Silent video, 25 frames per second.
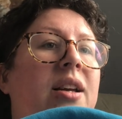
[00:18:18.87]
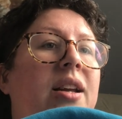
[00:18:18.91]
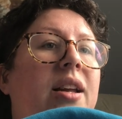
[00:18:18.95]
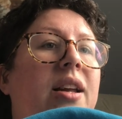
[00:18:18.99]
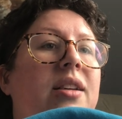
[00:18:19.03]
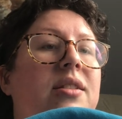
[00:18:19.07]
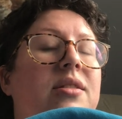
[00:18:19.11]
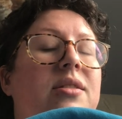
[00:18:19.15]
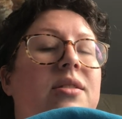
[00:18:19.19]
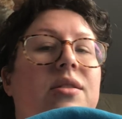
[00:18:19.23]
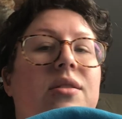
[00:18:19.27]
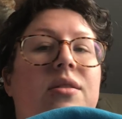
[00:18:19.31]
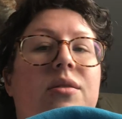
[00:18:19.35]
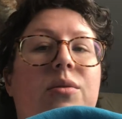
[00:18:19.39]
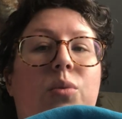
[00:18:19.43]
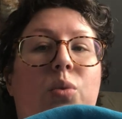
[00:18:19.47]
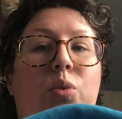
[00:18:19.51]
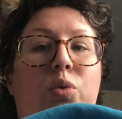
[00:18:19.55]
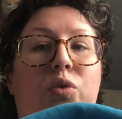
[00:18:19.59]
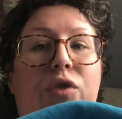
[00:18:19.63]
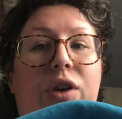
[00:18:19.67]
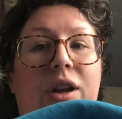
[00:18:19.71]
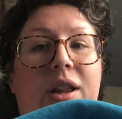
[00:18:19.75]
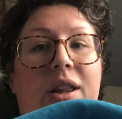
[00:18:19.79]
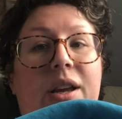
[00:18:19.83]
is
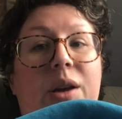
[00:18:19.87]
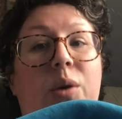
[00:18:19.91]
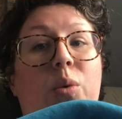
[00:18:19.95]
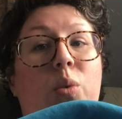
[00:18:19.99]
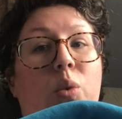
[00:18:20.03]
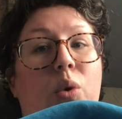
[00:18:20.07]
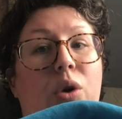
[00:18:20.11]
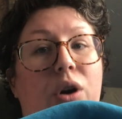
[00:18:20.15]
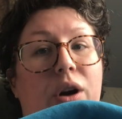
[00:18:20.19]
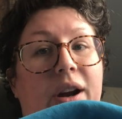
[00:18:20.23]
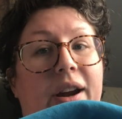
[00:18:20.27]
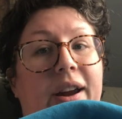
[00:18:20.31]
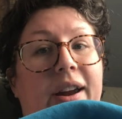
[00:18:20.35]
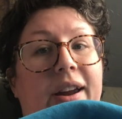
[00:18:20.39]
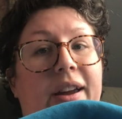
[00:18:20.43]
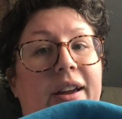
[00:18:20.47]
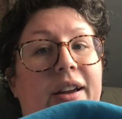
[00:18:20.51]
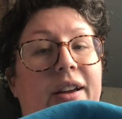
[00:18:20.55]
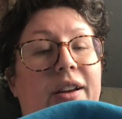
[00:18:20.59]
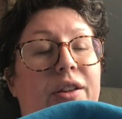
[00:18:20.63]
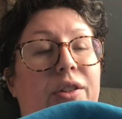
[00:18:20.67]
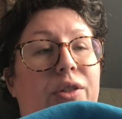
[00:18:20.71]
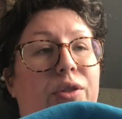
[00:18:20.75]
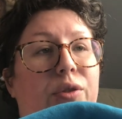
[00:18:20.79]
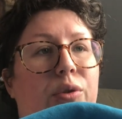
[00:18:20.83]
really
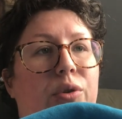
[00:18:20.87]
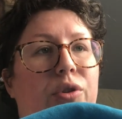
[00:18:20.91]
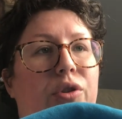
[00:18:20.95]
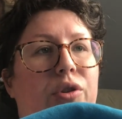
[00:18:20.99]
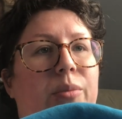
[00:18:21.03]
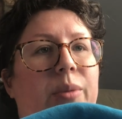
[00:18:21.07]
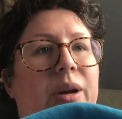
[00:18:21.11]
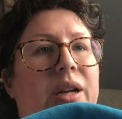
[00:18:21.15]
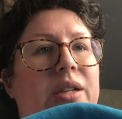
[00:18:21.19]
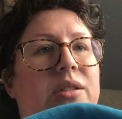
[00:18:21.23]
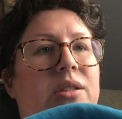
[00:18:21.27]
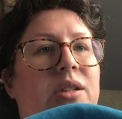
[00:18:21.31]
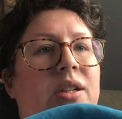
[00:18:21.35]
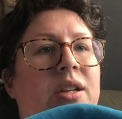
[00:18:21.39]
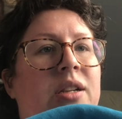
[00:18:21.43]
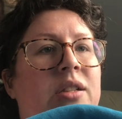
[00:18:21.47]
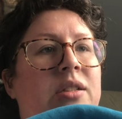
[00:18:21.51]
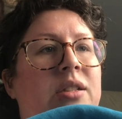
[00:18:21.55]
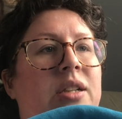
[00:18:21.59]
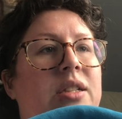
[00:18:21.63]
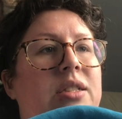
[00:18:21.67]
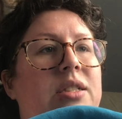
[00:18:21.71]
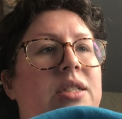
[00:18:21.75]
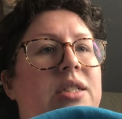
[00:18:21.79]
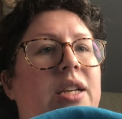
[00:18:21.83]
working through their mental
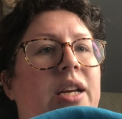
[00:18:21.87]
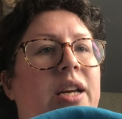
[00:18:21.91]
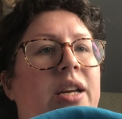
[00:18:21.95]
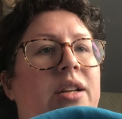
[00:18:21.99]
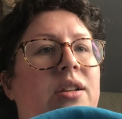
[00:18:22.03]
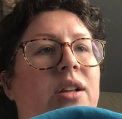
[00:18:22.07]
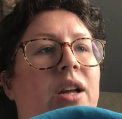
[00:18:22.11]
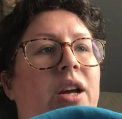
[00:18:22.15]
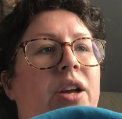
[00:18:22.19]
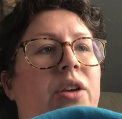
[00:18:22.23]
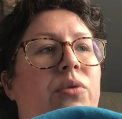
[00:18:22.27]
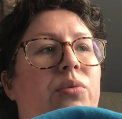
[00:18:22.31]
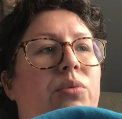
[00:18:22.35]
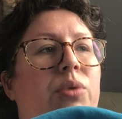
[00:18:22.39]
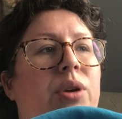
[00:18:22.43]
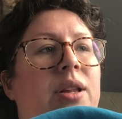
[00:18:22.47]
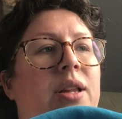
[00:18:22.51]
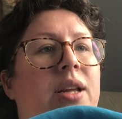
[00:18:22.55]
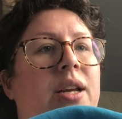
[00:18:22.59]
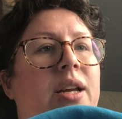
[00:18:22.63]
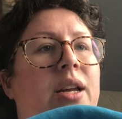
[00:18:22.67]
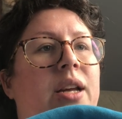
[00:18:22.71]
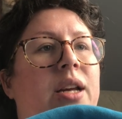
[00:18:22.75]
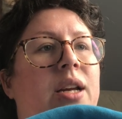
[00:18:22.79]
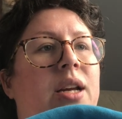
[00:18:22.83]
illness and like
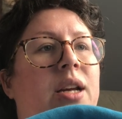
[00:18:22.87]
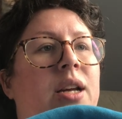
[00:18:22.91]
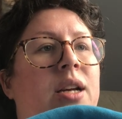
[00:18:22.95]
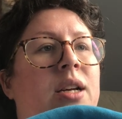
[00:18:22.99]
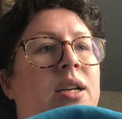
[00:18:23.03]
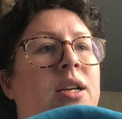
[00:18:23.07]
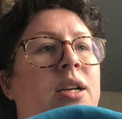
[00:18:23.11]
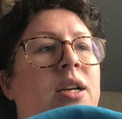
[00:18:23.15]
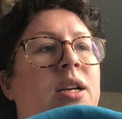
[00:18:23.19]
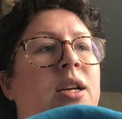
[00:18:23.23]
really